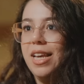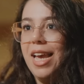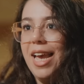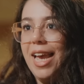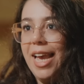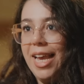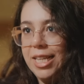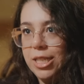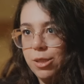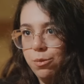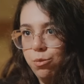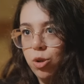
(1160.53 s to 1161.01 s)

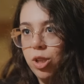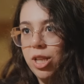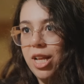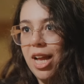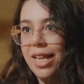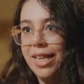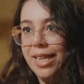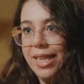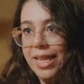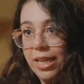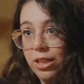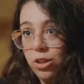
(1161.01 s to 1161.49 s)

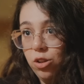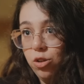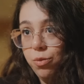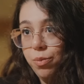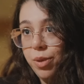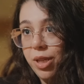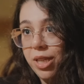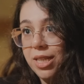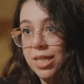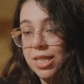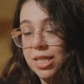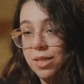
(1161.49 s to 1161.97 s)
Hezbollah need to
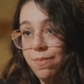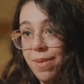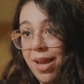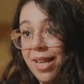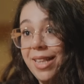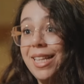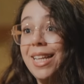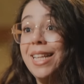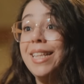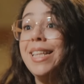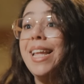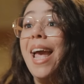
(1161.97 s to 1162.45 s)
be
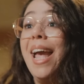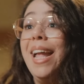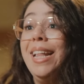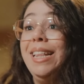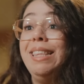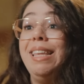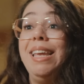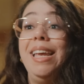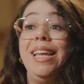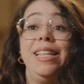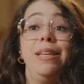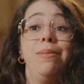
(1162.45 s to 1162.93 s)
dismantled
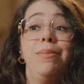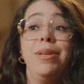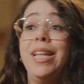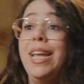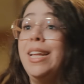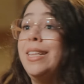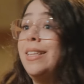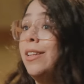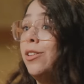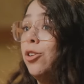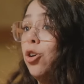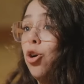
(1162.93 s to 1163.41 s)
and
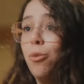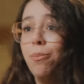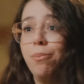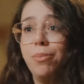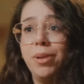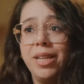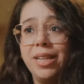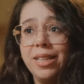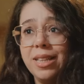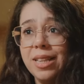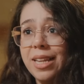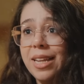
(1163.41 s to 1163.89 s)
eliminated
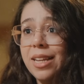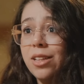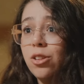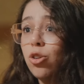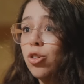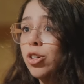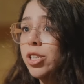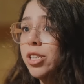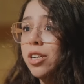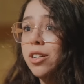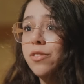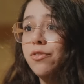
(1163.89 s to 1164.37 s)
completely in
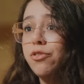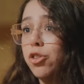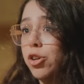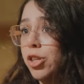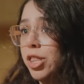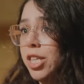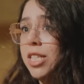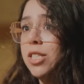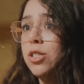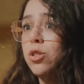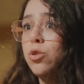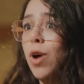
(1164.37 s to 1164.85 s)
order
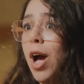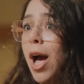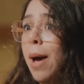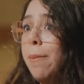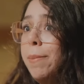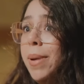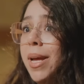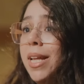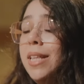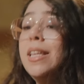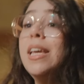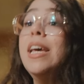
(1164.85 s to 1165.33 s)
for this to
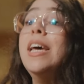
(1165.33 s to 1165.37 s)
happen.